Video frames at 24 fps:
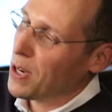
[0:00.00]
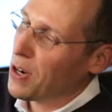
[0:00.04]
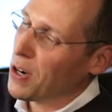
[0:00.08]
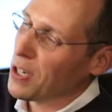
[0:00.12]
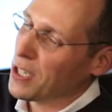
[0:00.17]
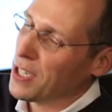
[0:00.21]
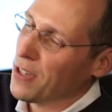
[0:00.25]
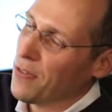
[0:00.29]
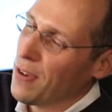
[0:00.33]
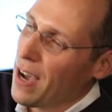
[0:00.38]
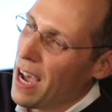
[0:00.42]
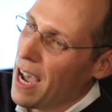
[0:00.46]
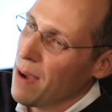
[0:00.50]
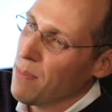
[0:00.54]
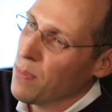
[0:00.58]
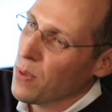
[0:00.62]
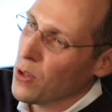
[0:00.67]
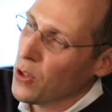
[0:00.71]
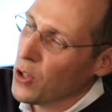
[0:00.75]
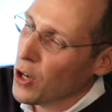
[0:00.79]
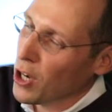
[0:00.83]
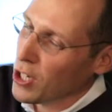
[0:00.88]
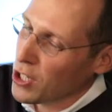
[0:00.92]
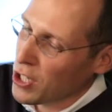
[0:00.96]
Because if
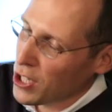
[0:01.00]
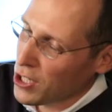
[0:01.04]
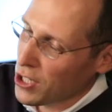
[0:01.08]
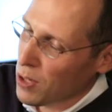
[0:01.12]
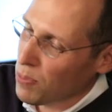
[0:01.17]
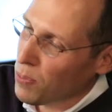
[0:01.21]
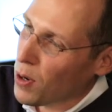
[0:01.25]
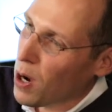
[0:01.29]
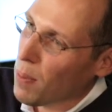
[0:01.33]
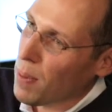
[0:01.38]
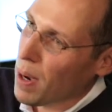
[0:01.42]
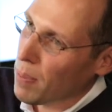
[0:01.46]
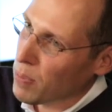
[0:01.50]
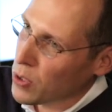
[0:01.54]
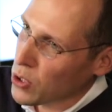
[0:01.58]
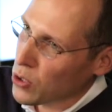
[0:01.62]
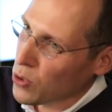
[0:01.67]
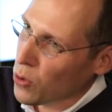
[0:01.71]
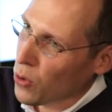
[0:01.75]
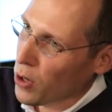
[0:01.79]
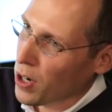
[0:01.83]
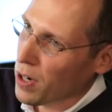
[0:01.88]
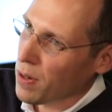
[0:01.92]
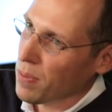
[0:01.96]
I'm not just a pop up
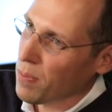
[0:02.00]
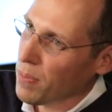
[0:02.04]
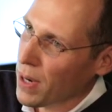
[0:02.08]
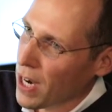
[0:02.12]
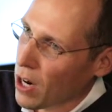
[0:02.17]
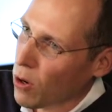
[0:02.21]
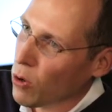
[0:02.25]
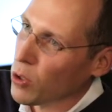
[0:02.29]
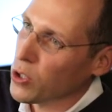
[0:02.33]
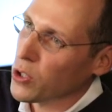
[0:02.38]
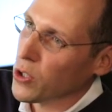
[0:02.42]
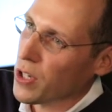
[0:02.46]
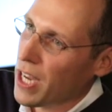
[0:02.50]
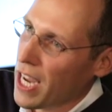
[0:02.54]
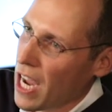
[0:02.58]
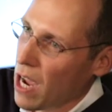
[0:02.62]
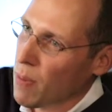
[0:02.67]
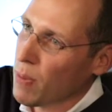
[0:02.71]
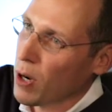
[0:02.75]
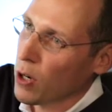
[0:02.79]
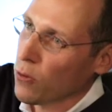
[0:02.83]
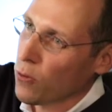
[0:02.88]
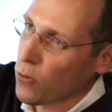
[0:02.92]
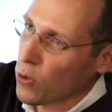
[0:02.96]
store, but I also
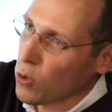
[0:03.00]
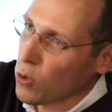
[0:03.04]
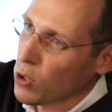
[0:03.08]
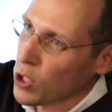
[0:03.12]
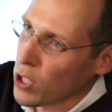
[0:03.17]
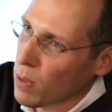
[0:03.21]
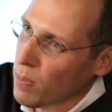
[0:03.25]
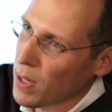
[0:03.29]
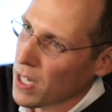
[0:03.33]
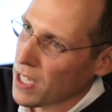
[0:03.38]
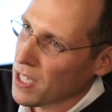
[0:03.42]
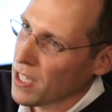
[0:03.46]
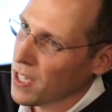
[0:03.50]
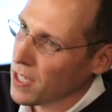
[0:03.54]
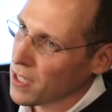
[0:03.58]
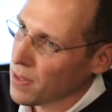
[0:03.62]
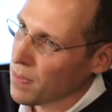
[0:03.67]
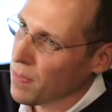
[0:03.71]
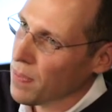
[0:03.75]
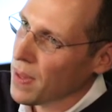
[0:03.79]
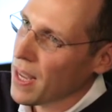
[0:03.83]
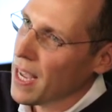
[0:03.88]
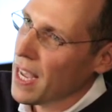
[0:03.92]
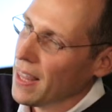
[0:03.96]
care about future
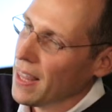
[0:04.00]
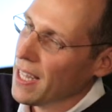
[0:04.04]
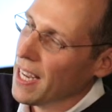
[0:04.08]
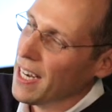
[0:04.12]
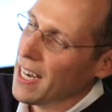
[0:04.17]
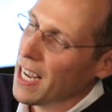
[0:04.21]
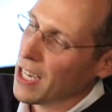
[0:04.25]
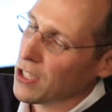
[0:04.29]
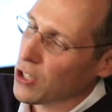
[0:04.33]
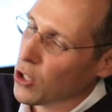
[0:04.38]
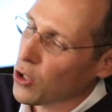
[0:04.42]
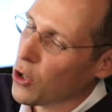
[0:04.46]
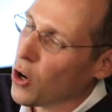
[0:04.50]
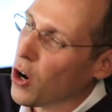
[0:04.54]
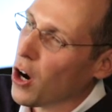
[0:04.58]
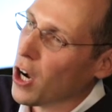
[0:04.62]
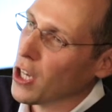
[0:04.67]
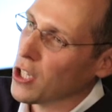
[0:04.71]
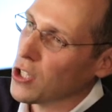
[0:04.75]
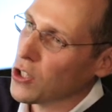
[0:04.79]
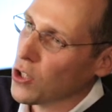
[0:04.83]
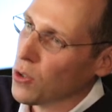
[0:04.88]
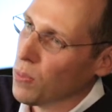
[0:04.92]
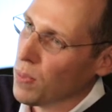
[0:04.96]
business, then there's a
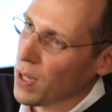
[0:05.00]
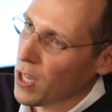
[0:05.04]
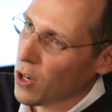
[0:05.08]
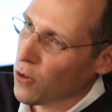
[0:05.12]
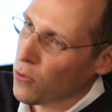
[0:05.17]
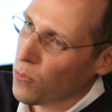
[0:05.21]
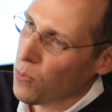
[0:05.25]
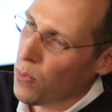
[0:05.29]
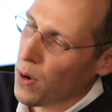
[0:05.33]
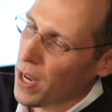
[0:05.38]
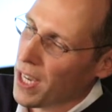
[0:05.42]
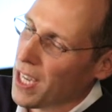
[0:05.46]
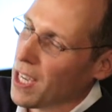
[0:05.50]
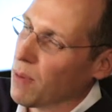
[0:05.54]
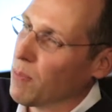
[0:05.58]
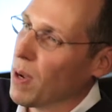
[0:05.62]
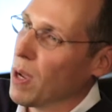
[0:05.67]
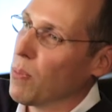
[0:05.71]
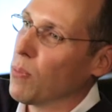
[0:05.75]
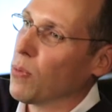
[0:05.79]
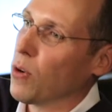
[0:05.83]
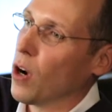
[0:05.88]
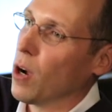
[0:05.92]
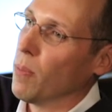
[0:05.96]
cost to me of breaking
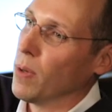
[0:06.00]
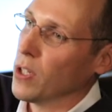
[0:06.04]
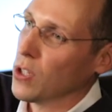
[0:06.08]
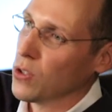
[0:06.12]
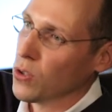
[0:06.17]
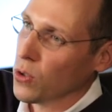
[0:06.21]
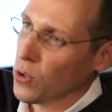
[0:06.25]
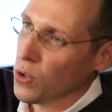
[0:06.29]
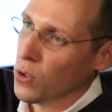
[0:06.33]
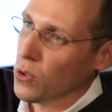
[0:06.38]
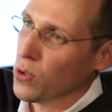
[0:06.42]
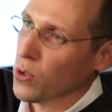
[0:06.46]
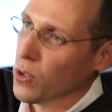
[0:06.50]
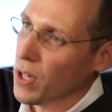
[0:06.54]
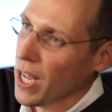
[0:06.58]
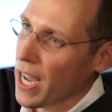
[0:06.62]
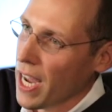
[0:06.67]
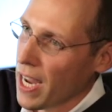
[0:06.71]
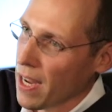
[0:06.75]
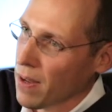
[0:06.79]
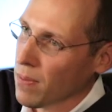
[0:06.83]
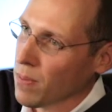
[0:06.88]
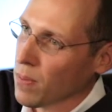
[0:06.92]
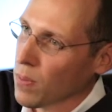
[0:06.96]
my promise to you
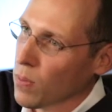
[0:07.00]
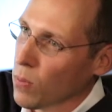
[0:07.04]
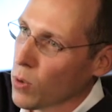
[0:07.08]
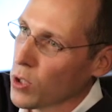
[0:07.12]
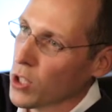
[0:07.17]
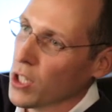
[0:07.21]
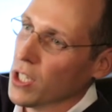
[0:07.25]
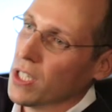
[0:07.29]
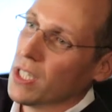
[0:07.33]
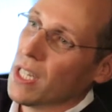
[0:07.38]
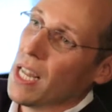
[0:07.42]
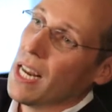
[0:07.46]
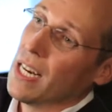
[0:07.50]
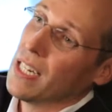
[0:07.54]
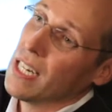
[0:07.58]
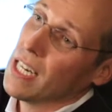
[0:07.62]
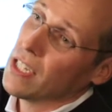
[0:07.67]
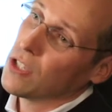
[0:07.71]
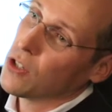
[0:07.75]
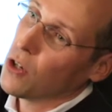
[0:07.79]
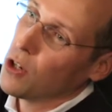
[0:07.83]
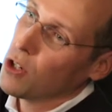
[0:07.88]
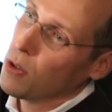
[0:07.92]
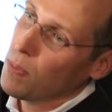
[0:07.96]
today, which is that
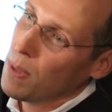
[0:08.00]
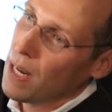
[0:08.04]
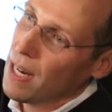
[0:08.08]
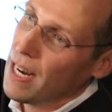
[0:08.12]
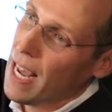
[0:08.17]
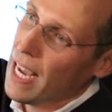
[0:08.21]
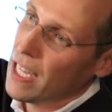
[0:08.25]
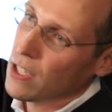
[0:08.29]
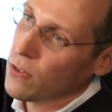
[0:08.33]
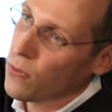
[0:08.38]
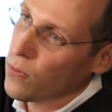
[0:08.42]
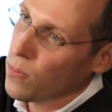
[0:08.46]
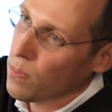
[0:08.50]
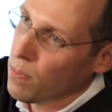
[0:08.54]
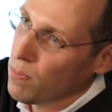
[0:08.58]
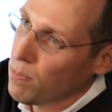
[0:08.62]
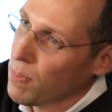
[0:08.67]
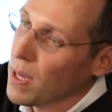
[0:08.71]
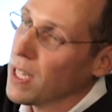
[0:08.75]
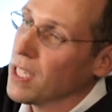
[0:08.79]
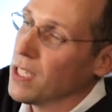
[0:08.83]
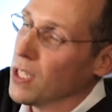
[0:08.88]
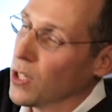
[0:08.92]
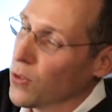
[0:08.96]
there's going to be less
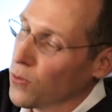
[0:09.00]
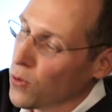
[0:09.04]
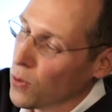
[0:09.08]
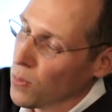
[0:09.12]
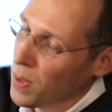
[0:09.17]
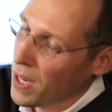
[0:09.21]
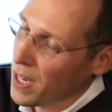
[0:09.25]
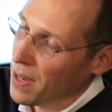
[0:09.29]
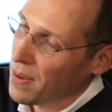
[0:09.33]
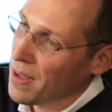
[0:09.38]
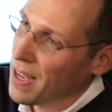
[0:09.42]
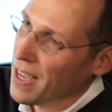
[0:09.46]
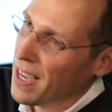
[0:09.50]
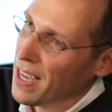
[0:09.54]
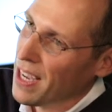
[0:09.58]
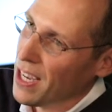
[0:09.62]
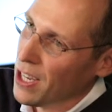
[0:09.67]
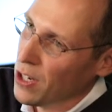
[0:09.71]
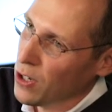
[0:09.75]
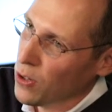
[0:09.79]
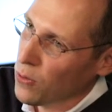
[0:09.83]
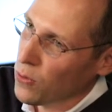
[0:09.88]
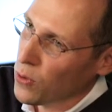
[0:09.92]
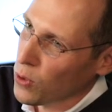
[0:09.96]
business for me
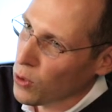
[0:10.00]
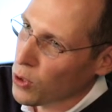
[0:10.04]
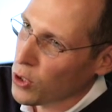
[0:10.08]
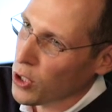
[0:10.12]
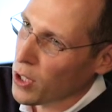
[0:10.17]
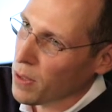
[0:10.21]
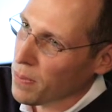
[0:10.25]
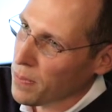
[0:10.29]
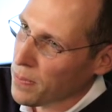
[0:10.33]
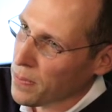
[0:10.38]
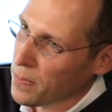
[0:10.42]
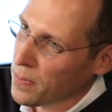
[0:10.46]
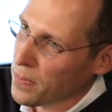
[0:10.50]
in the future.